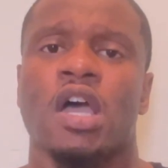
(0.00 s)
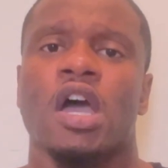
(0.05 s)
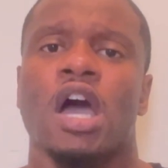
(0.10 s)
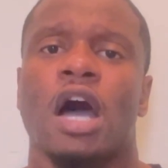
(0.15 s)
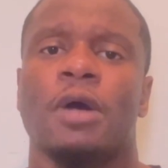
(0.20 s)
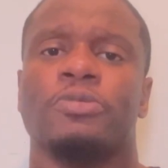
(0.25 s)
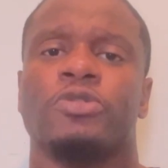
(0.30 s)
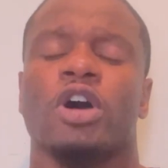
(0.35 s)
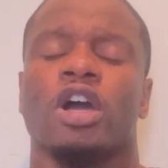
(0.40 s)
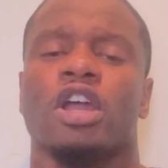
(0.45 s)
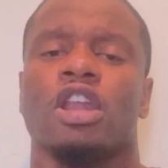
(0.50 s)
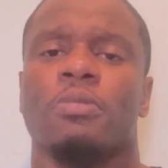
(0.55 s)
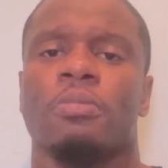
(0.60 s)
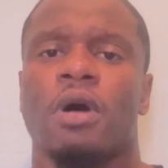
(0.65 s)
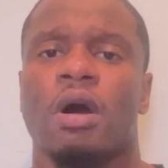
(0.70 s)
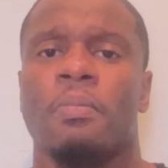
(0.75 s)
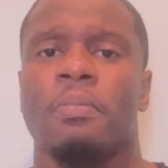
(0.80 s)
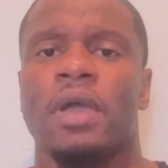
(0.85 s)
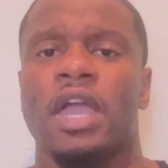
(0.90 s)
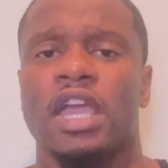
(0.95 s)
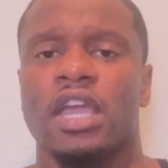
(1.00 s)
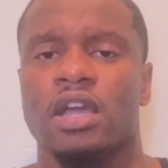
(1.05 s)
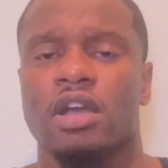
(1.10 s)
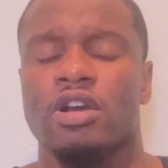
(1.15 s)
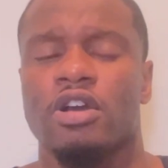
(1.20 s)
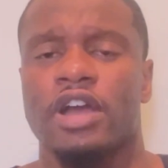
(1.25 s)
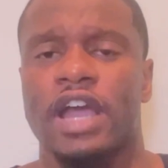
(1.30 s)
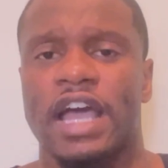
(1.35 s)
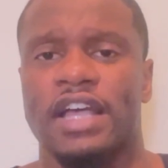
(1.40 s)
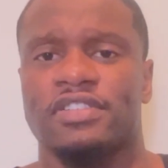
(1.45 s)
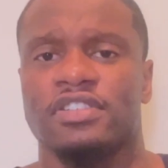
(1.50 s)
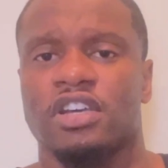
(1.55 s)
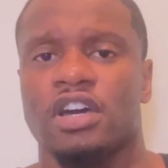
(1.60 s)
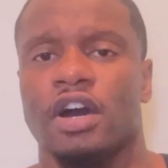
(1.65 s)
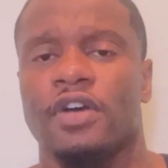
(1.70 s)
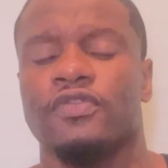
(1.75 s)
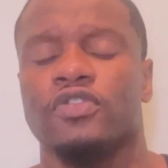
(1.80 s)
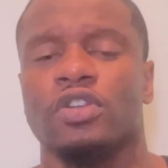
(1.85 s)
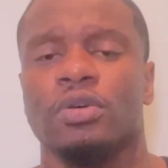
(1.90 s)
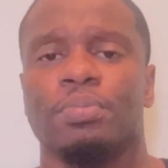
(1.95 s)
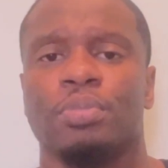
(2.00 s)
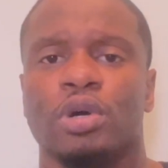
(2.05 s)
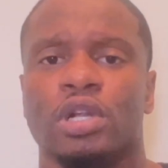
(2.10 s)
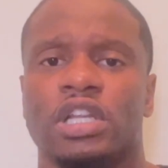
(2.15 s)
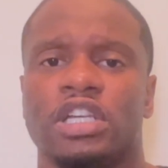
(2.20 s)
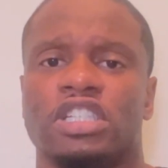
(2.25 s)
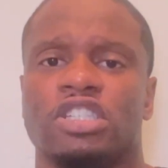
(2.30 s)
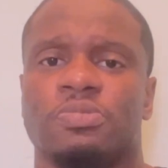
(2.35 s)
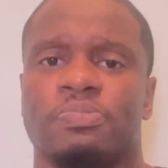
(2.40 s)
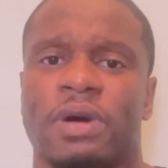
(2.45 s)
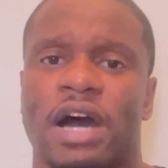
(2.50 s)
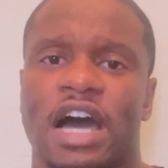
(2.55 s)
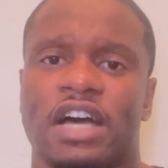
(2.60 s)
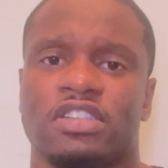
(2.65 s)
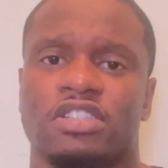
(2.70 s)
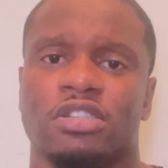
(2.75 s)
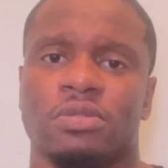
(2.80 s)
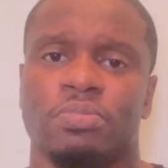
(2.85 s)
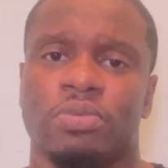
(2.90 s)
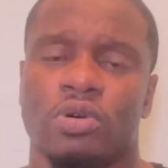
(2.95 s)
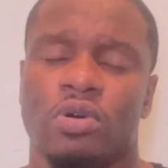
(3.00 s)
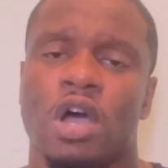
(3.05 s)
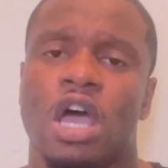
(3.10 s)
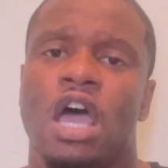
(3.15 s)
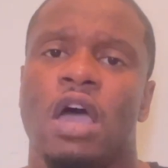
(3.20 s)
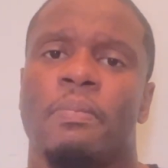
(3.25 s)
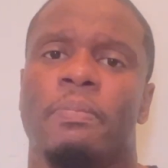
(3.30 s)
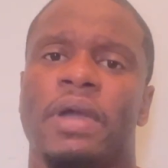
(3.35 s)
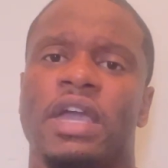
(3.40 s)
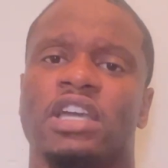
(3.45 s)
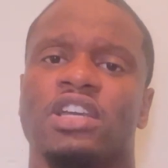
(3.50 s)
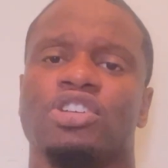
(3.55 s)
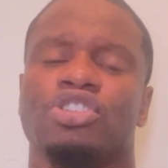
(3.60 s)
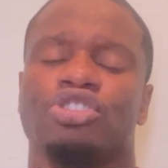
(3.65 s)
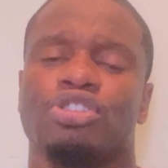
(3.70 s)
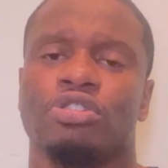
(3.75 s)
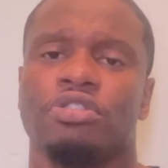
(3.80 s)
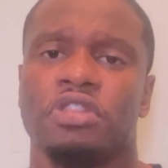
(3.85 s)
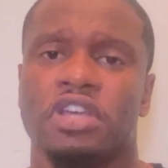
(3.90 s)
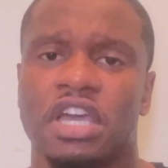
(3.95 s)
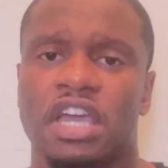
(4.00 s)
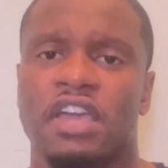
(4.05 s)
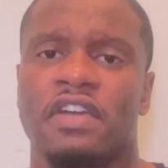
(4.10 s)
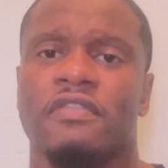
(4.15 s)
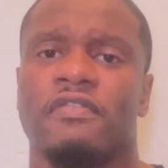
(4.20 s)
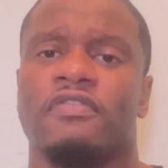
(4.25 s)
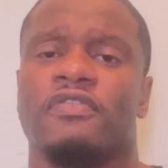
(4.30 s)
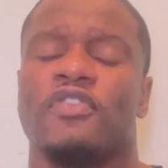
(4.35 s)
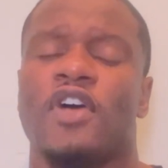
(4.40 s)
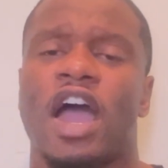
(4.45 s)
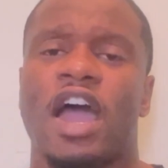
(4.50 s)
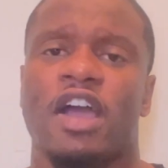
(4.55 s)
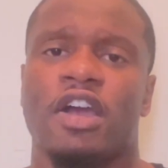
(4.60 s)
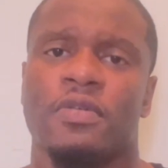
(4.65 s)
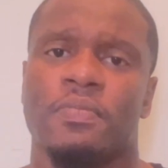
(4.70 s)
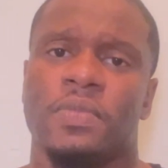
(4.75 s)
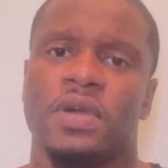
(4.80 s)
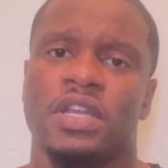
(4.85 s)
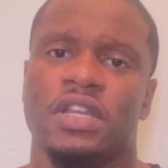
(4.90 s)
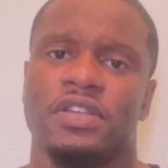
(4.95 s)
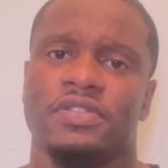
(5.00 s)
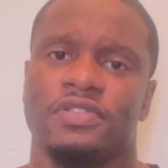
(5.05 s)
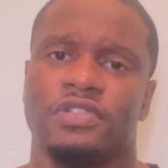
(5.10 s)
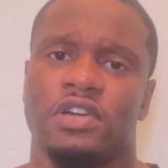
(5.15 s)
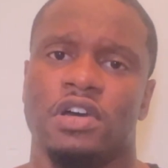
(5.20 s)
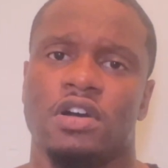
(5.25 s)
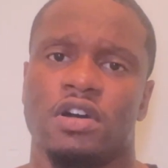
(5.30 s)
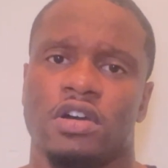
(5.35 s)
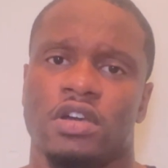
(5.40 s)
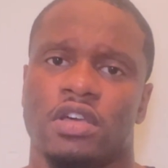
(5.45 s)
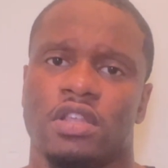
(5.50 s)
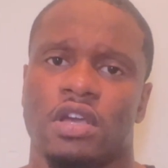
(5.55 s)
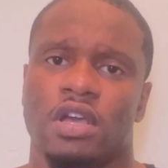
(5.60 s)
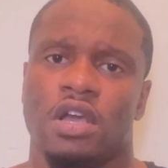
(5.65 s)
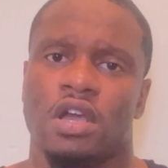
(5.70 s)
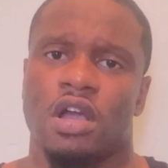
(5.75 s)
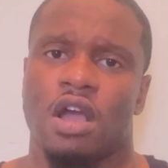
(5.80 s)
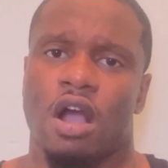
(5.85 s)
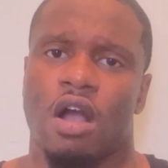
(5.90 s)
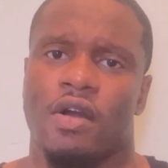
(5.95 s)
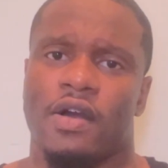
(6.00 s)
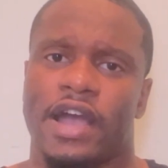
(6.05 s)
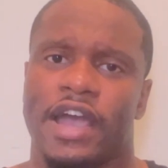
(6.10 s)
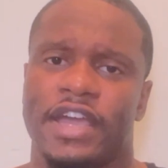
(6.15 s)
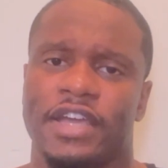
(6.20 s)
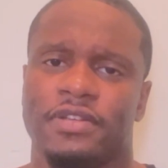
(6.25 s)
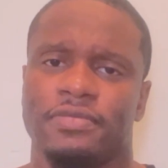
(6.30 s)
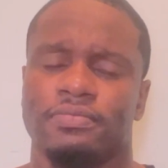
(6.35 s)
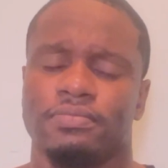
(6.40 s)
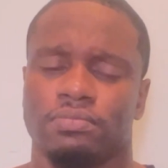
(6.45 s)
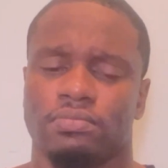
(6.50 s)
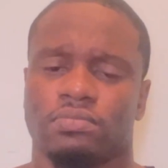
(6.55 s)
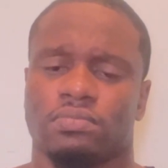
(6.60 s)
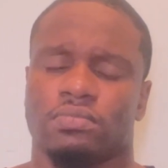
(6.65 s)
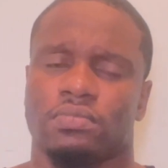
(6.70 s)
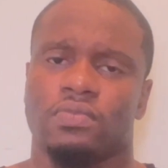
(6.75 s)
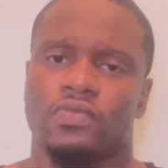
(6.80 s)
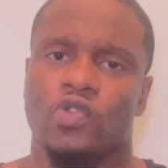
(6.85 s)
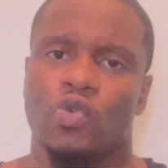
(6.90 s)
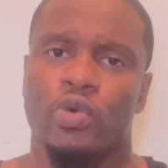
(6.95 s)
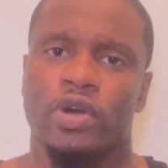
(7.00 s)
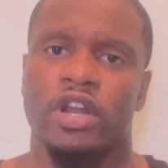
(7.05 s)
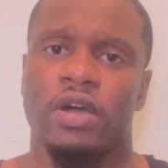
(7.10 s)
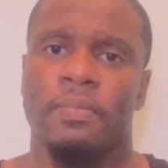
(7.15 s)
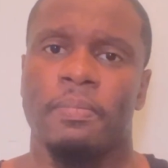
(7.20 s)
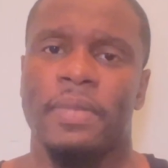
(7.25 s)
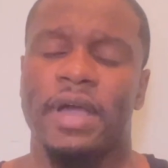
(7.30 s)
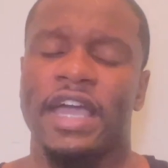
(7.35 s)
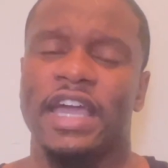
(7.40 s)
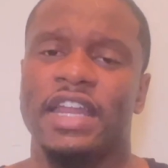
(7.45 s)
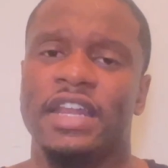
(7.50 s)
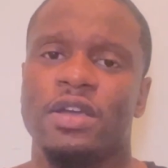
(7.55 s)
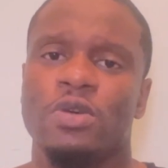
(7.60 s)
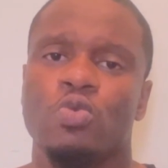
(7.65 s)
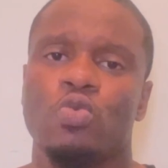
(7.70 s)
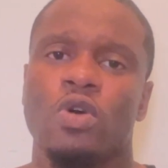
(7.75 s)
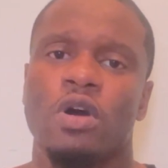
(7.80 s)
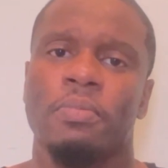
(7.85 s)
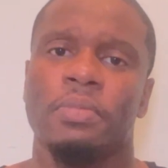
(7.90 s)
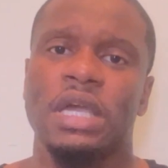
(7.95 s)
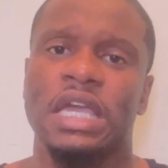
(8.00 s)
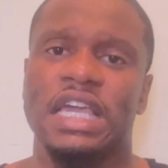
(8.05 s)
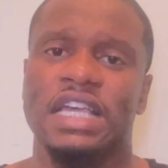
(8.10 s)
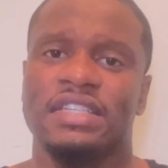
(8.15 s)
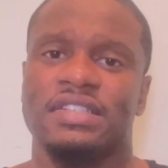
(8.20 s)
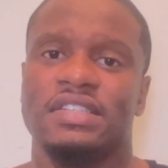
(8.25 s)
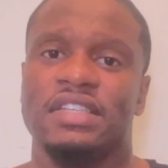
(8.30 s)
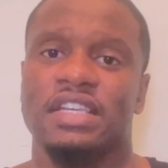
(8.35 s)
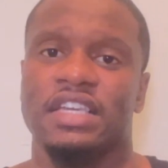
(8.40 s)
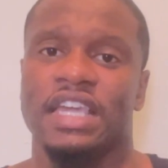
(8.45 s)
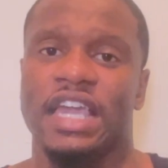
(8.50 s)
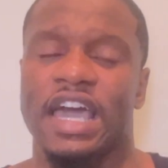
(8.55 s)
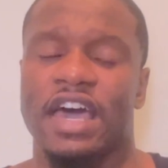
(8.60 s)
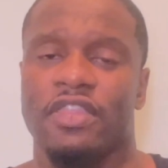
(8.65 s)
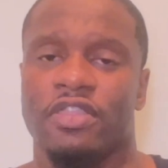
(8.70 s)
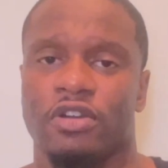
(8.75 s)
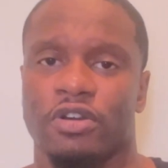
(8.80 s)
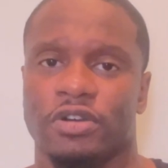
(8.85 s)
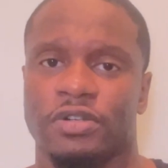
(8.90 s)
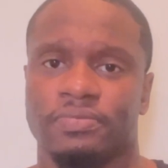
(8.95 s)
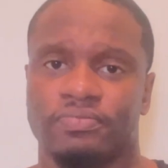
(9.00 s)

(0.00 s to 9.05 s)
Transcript: I'm talking about making her as comfortable as possible, making sure the environment is good. All right, when a man and woman is together,